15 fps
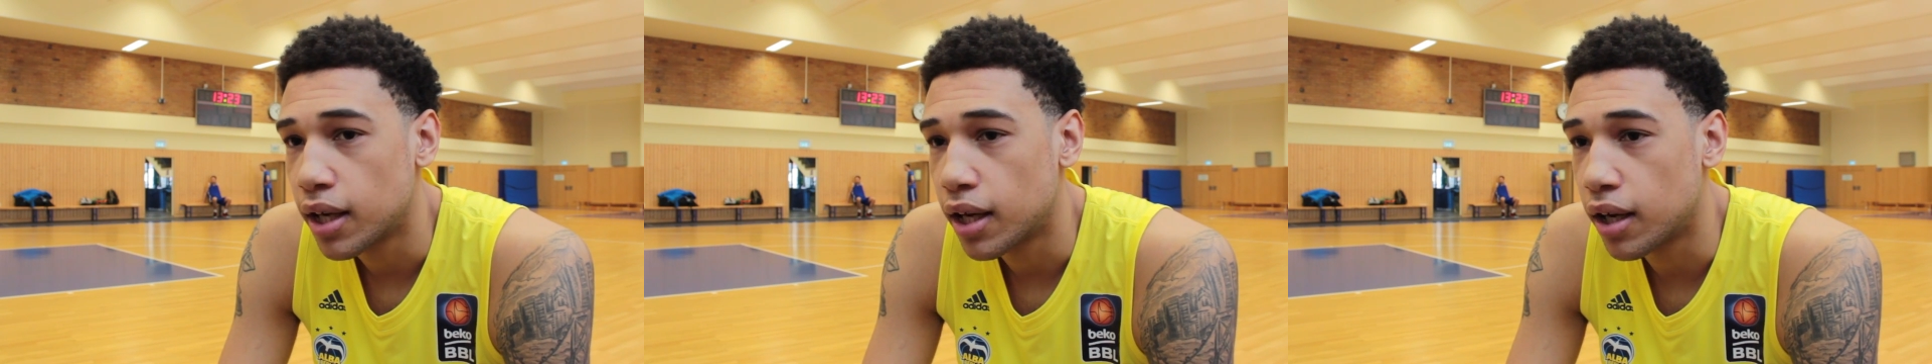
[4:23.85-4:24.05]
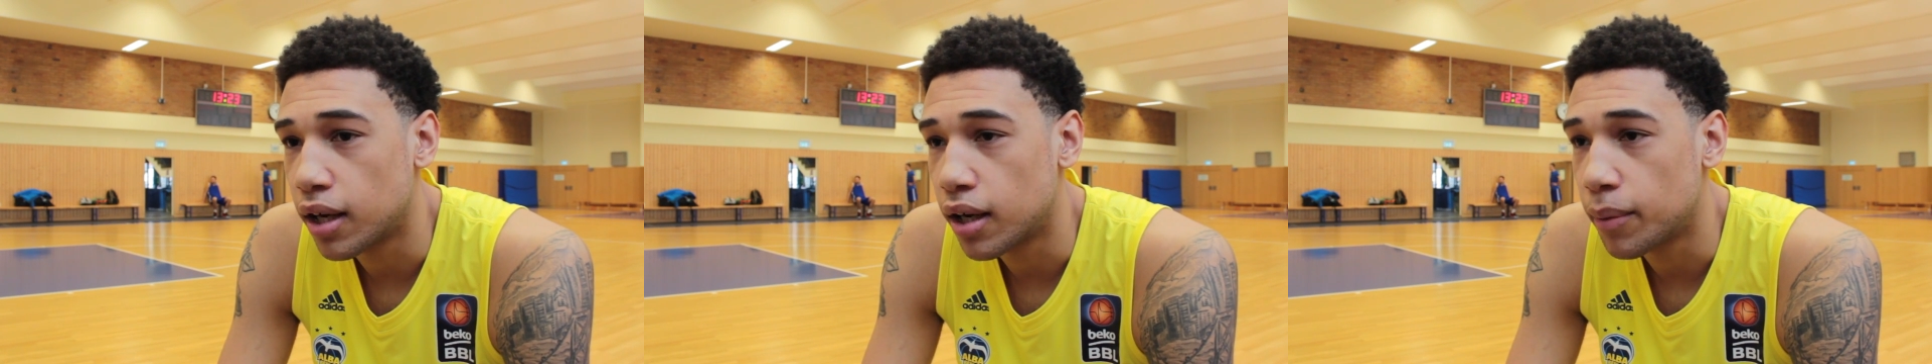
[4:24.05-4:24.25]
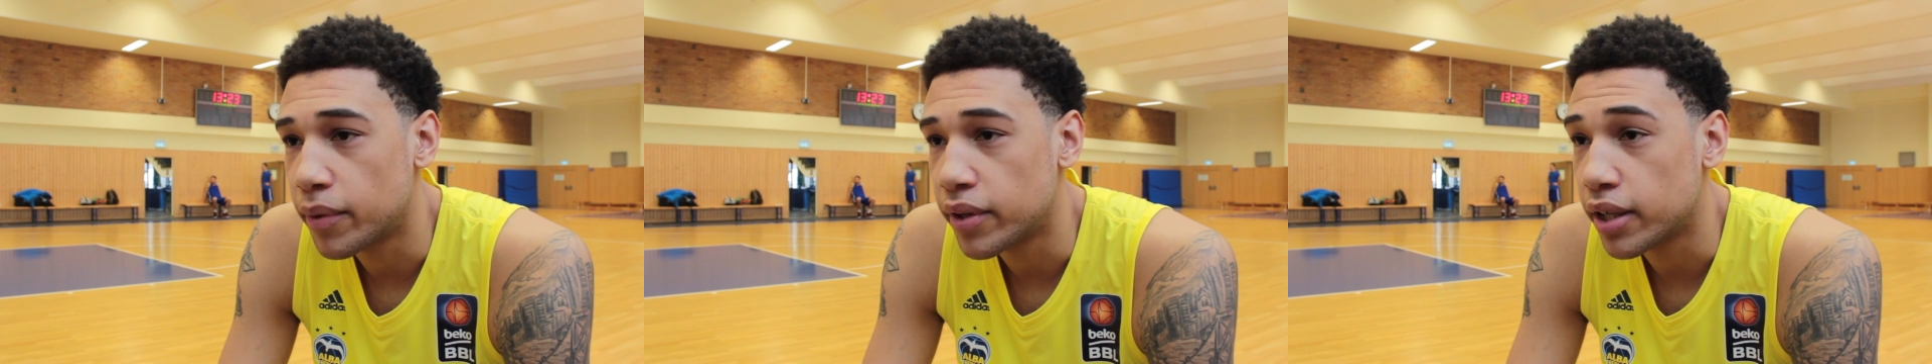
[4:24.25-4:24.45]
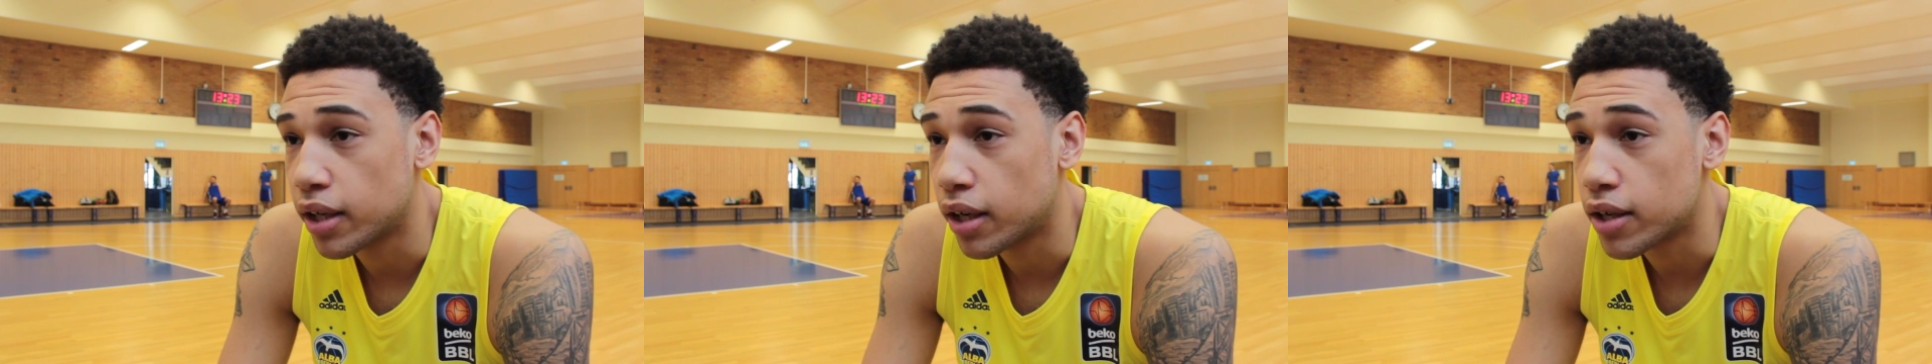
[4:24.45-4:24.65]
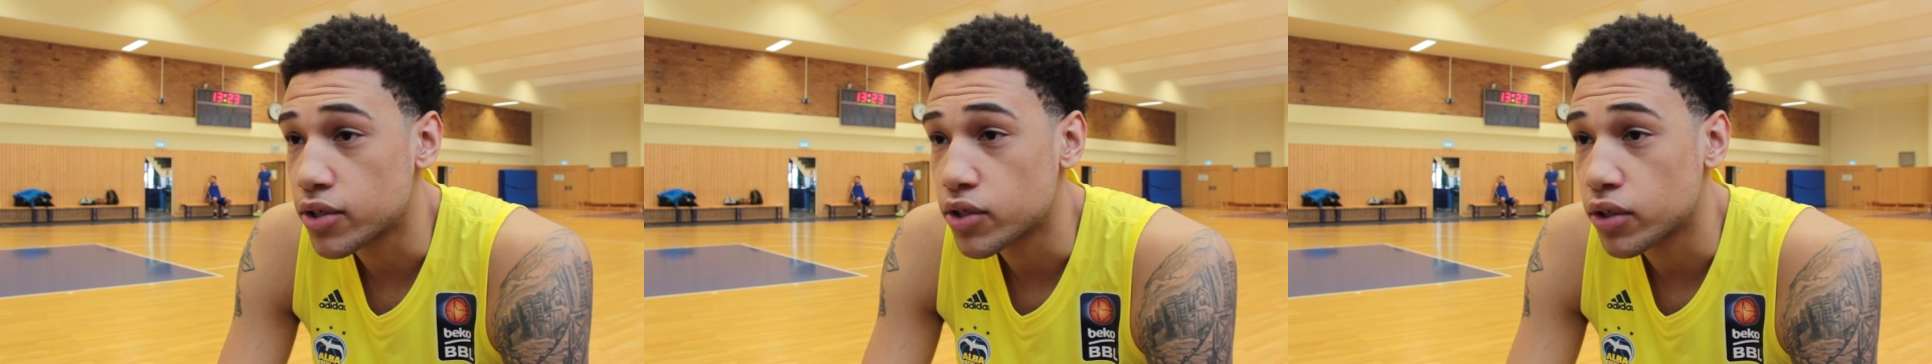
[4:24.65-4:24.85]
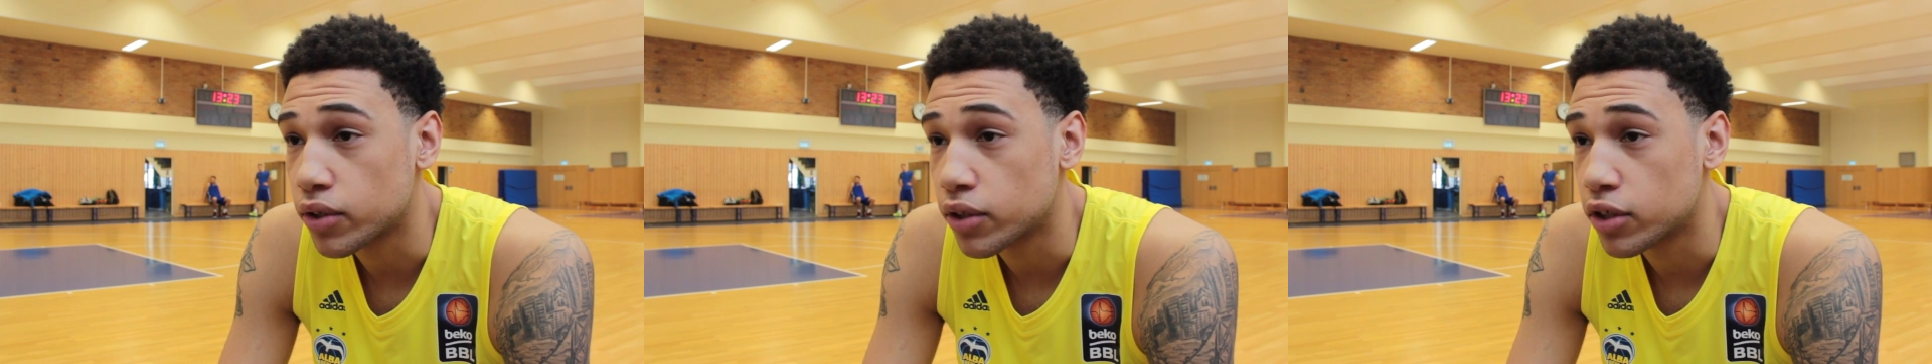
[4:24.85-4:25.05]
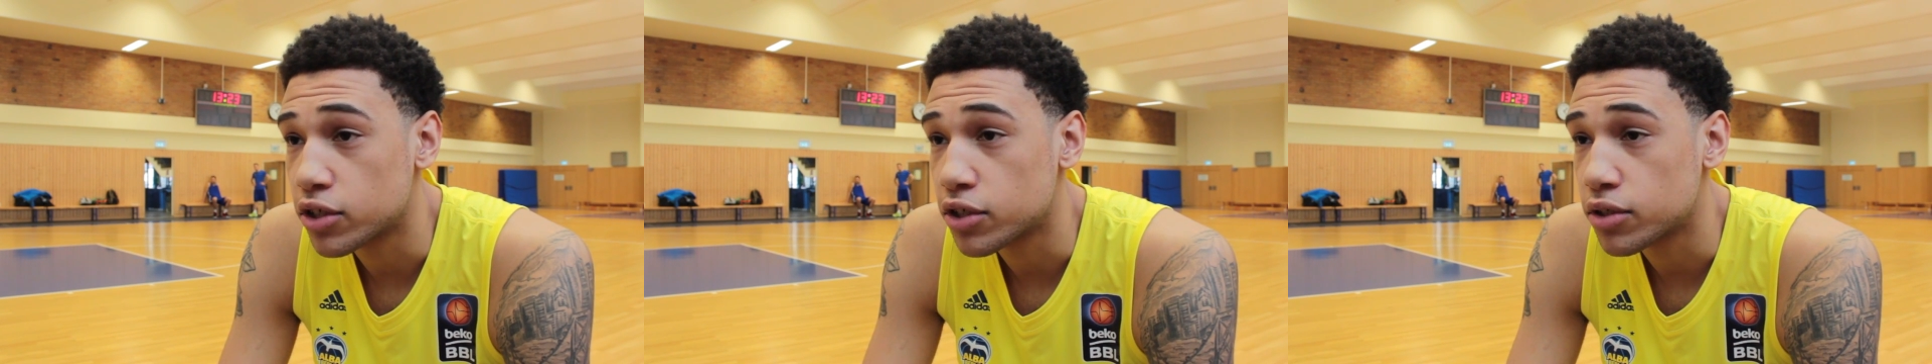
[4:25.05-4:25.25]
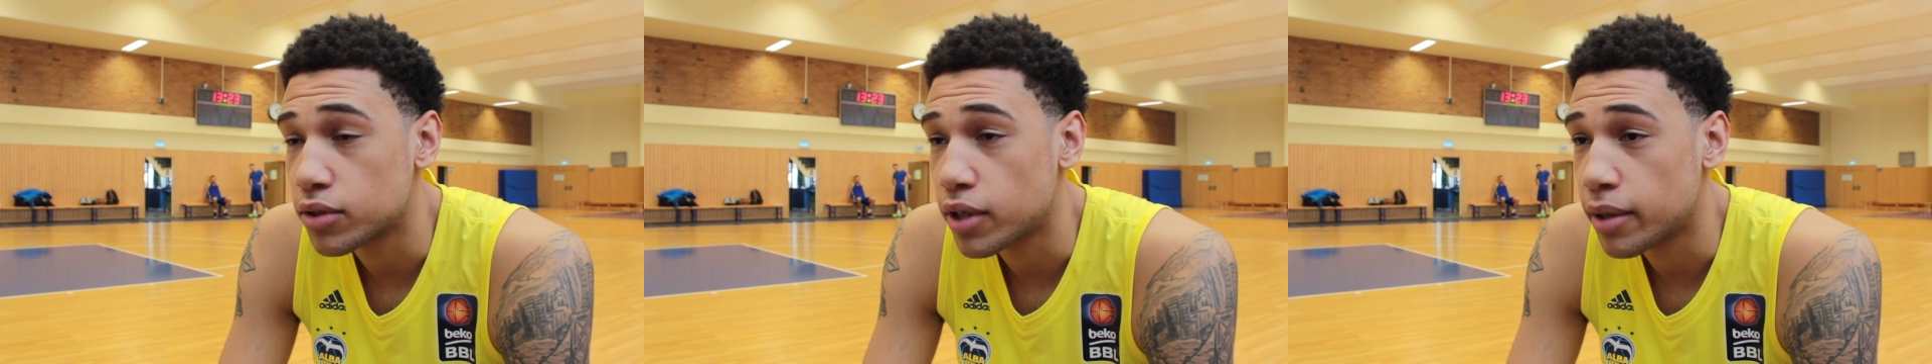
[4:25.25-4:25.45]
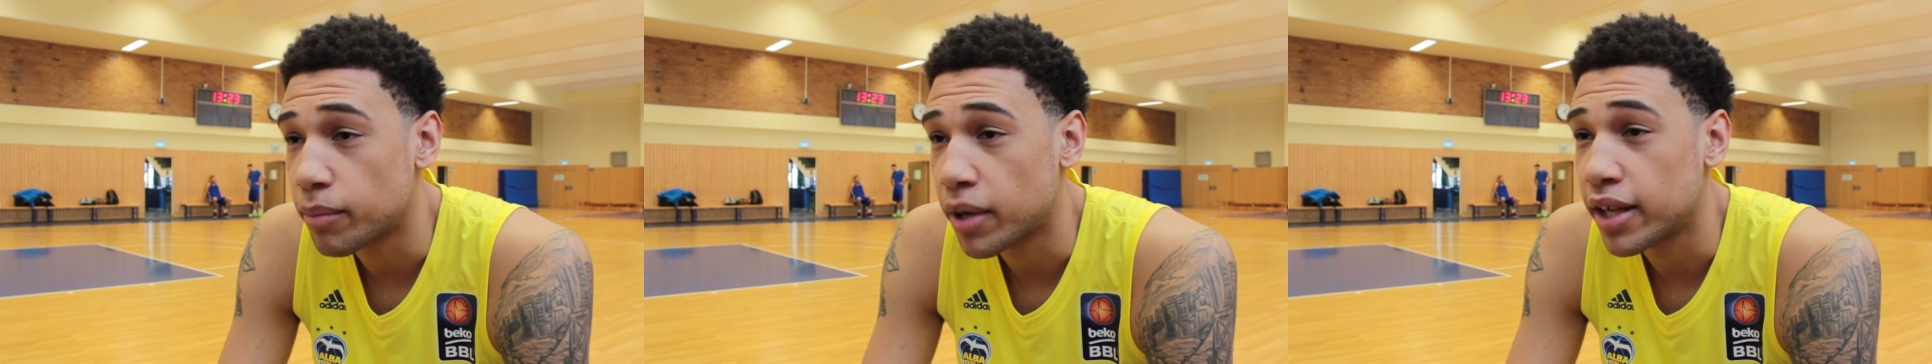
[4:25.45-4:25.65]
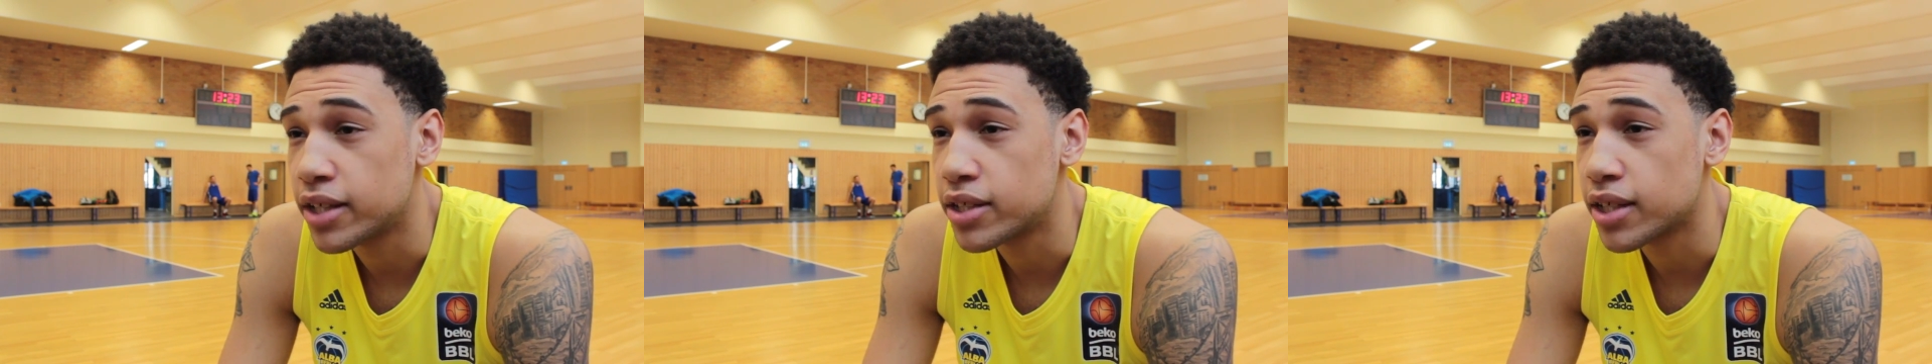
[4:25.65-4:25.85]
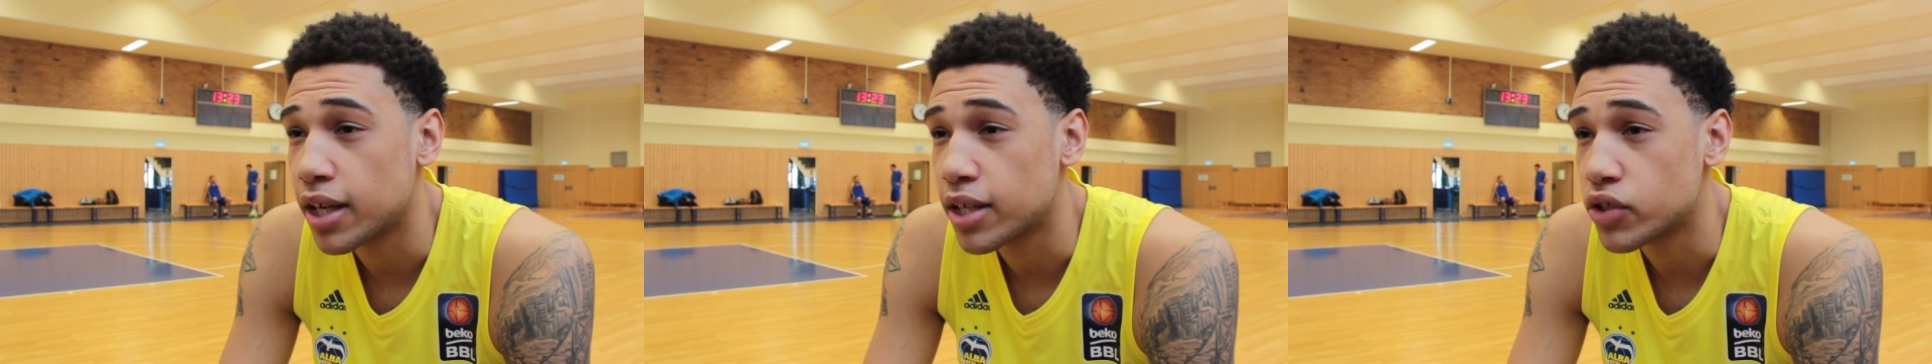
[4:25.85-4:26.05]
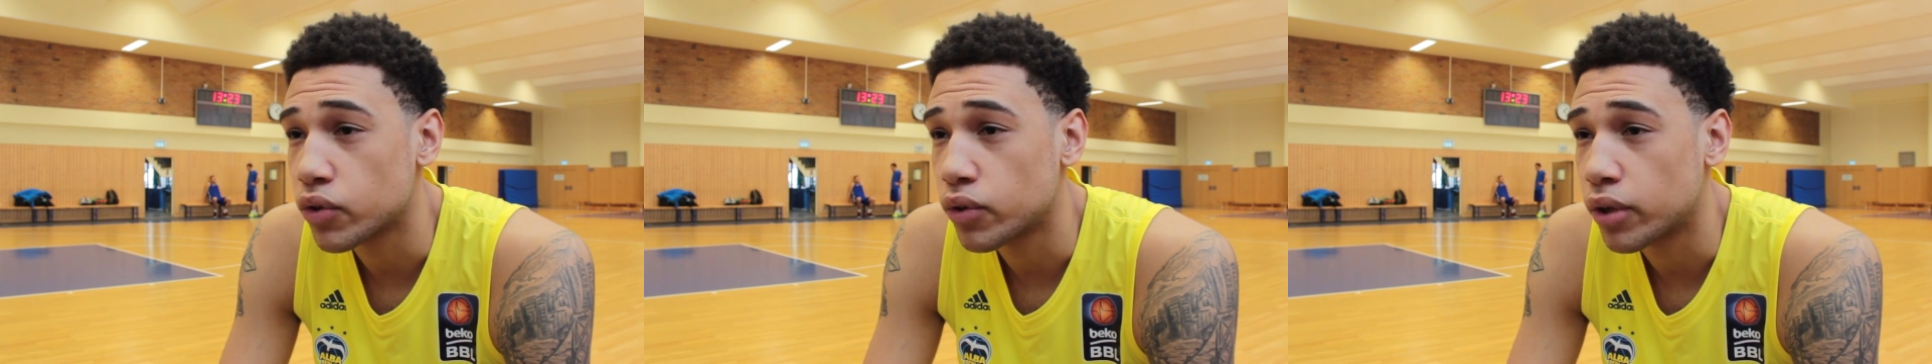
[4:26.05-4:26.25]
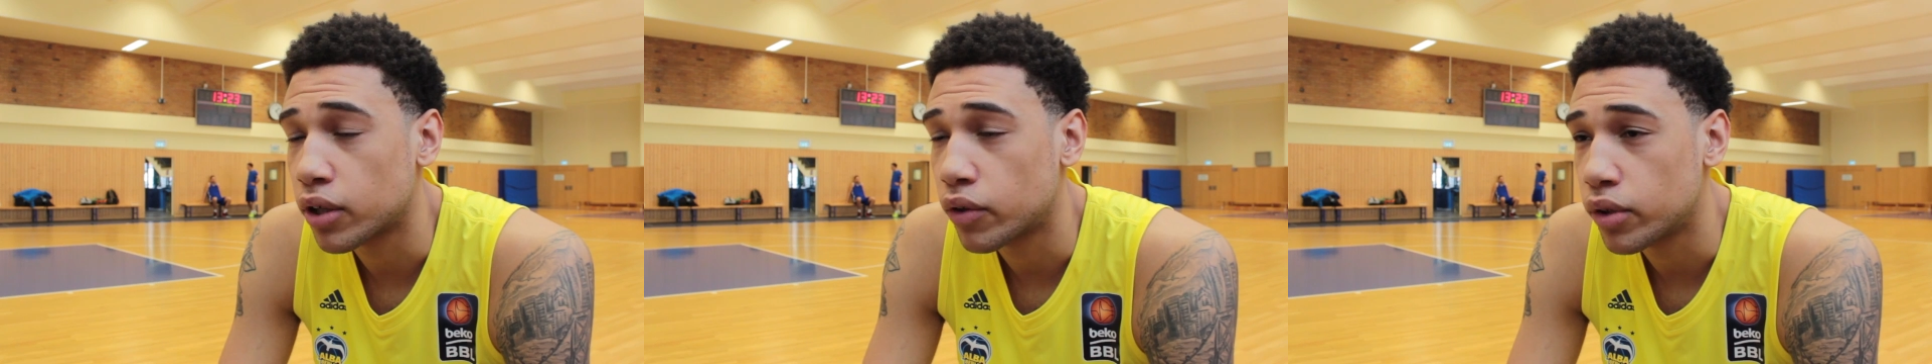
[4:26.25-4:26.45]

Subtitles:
And then also, just in my inside scoring,